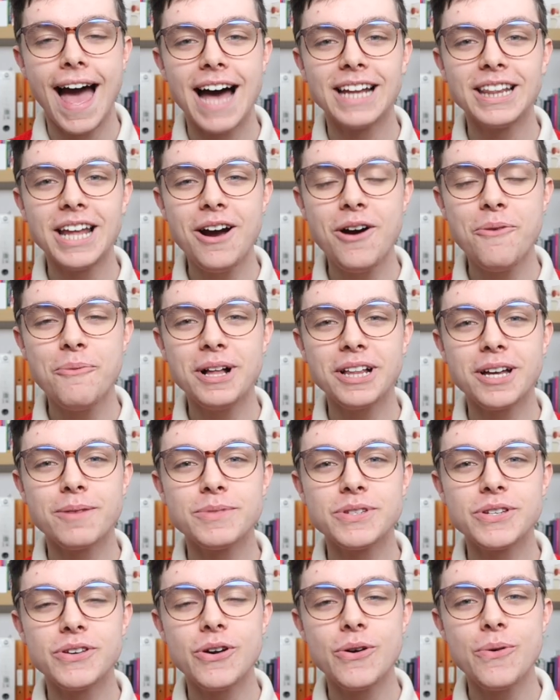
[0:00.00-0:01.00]
Hello and
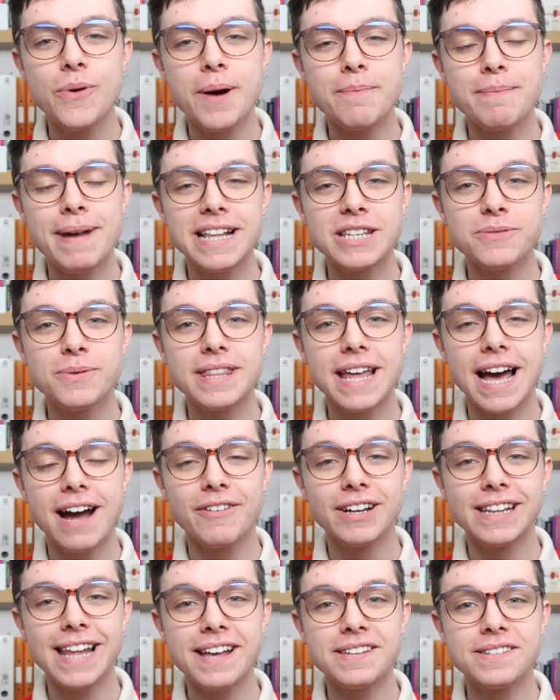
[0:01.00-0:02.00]
welcome to a Maths with
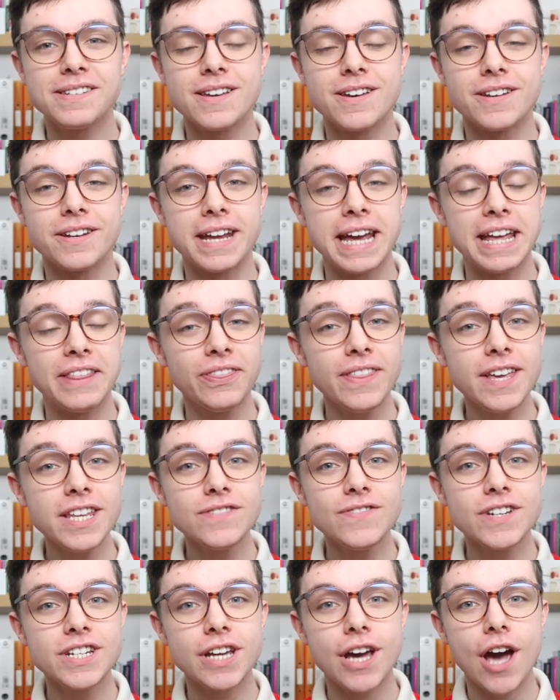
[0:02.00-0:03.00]
Harry lesson. In
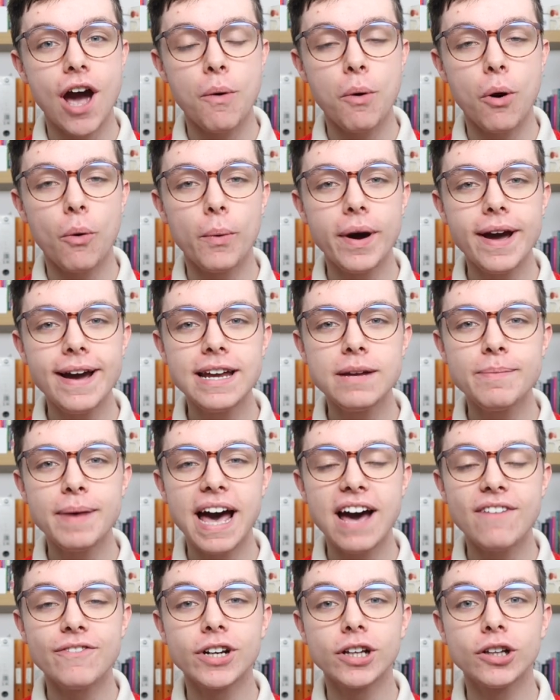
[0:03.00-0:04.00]
this video, we're going to be
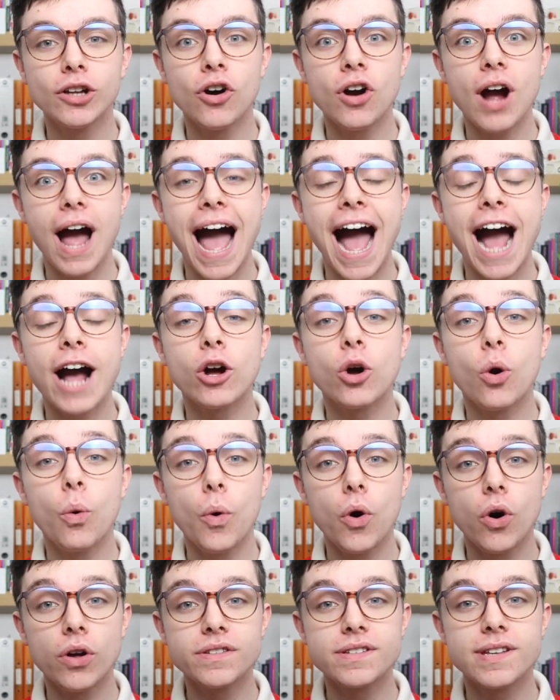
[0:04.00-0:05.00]
having a look at
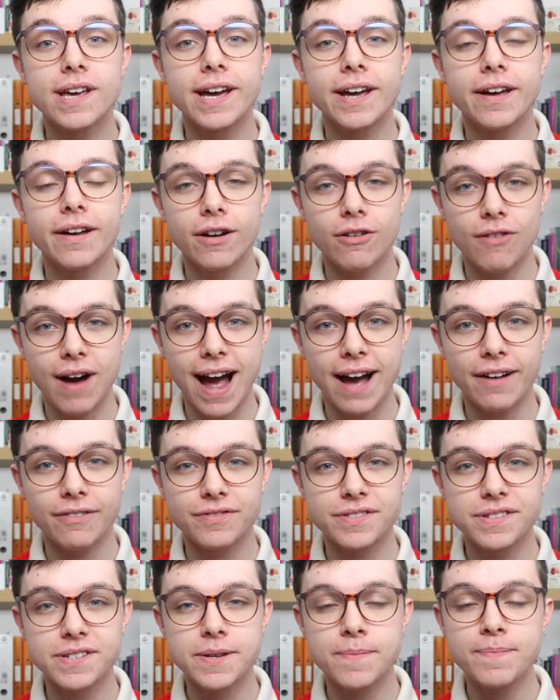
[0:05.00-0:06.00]
quartic
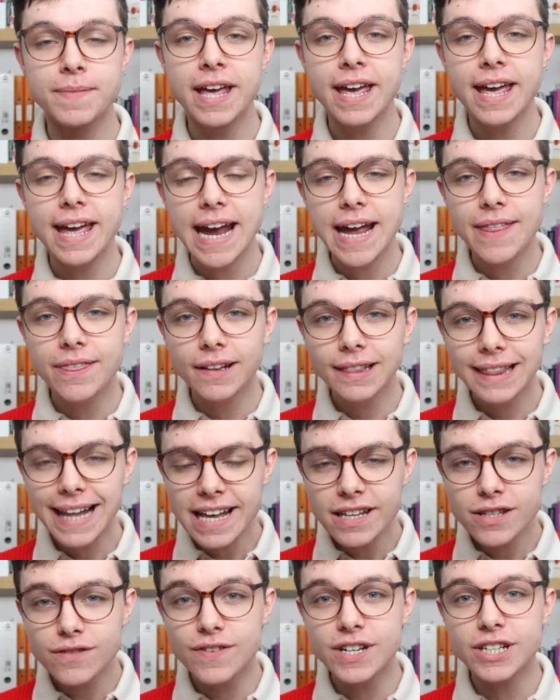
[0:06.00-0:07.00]
graphs. In the
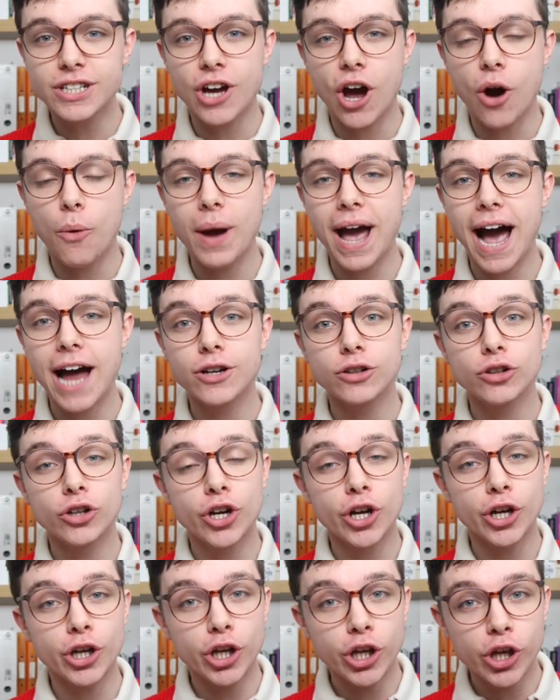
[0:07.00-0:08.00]
last video, we had a
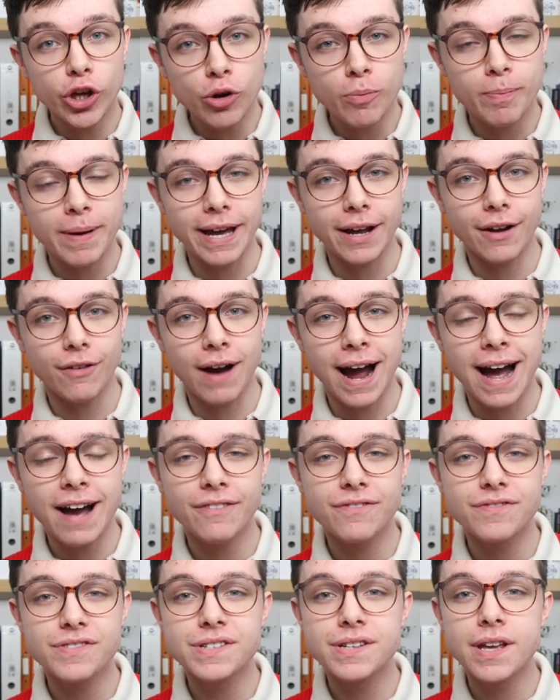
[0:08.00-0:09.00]
look at cubic
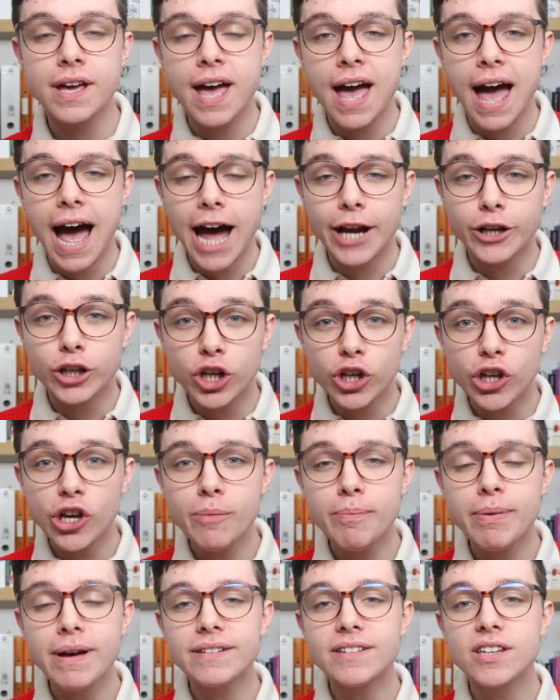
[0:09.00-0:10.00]
graphs, and
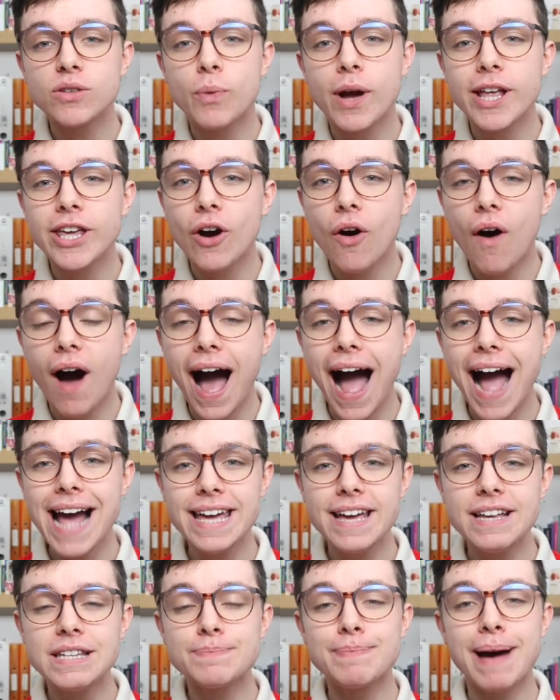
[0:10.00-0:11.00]
cubics is when your
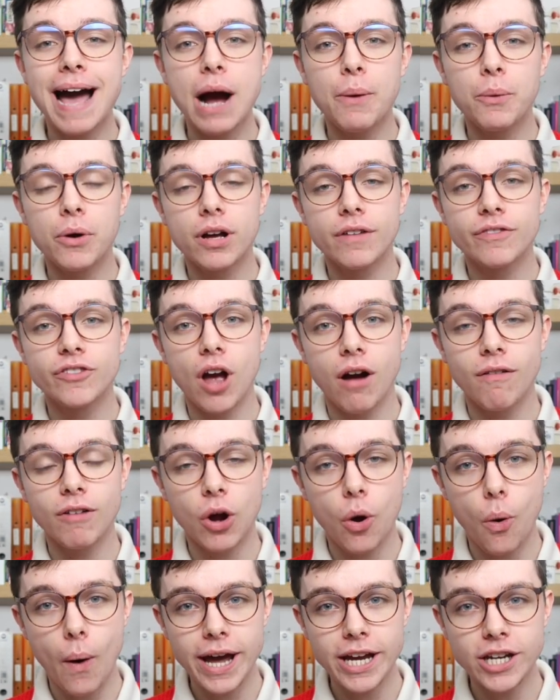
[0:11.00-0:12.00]
highest power of your
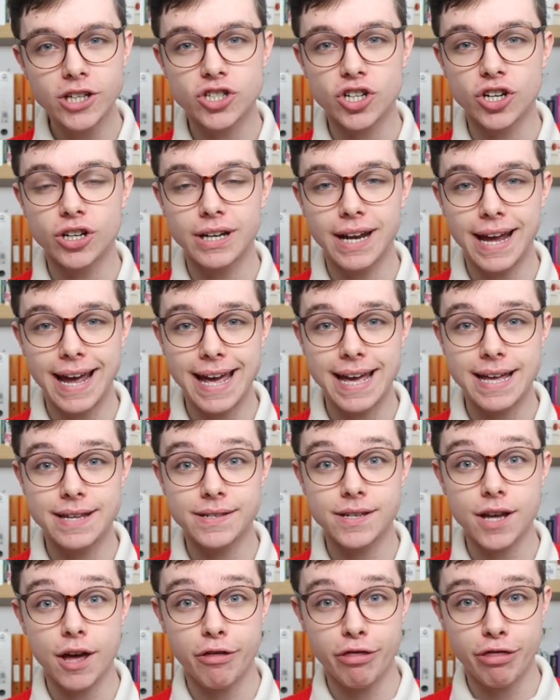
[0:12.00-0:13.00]
equation
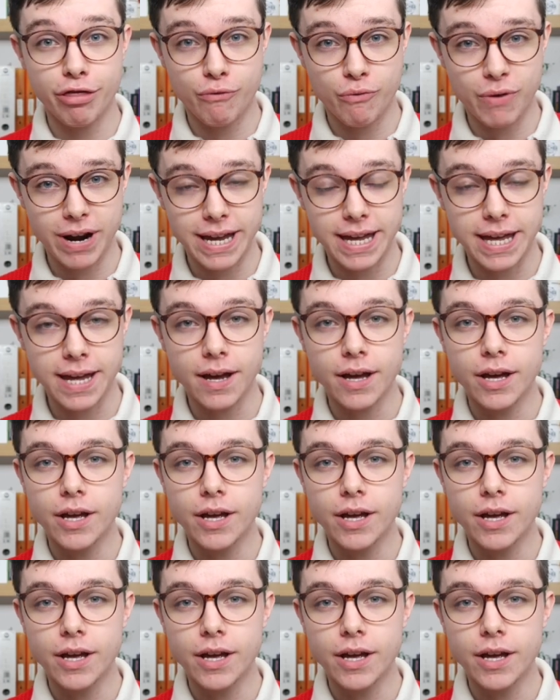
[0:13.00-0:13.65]
is a 3.